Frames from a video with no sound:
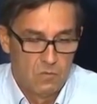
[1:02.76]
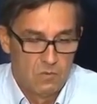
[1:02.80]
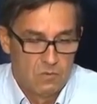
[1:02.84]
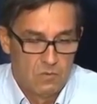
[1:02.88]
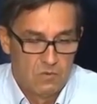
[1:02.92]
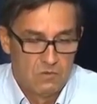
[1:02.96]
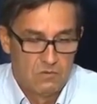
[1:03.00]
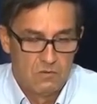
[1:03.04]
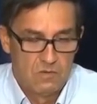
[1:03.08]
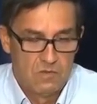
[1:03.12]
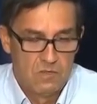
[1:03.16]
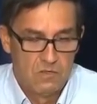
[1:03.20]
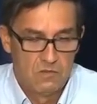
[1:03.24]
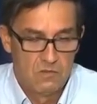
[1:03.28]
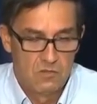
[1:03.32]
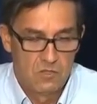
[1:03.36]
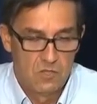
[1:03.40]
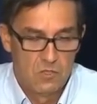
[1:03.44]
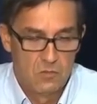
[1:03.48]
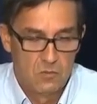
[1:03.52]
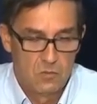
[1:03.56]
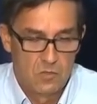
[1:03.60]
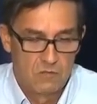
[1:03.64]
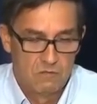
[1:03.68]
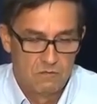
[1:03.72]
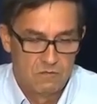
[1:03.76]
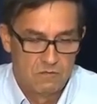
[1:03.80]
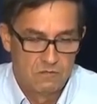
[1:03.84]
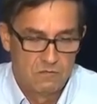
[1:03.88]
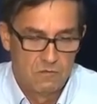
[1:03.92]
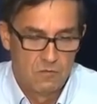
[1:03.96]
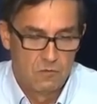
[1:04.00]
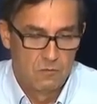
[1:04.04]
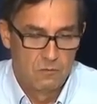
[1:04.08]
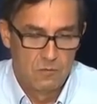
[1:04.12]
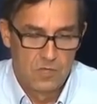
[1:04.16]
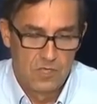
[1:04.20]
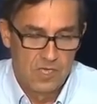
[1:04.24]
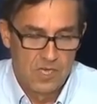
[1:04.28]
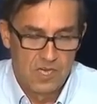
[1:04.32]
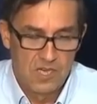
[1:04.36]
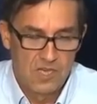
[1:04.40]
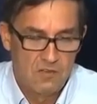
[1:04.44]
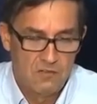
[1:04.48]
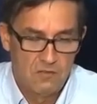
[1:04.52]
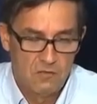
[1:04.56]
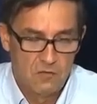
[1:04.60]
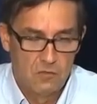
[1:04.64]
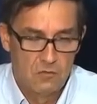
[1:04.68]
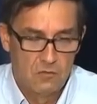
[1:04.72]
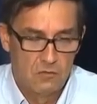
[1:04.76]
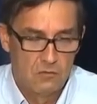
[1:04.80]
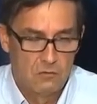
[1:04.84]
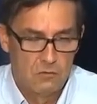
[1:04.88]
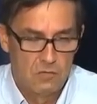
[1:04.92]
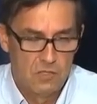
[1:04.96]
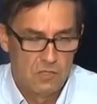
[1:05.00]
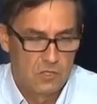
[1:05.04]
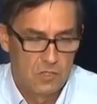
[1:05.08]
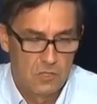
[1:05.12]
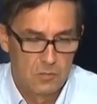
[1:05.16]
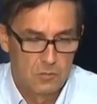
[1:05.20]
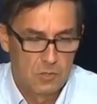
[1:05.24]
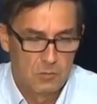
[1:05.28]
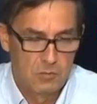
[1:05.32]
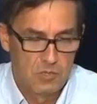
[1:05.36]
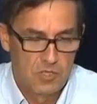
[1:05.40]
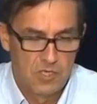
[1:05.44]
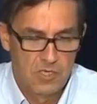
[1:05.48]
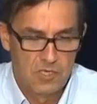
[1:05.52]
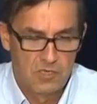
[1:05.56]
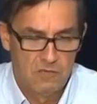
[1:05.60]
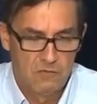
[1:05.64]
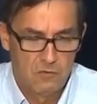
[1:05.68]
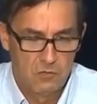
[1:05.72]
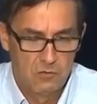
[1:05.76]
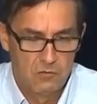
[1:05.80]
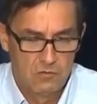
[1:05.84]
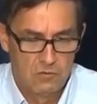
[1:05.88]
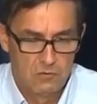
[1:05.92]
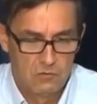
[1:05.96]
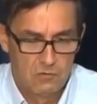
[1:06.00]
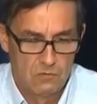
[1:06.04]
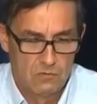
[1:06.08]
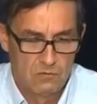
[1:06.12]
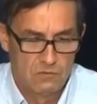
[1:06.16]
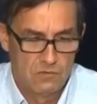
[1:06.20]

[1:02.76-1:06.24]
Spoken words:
in terms of behavior, economic behavior,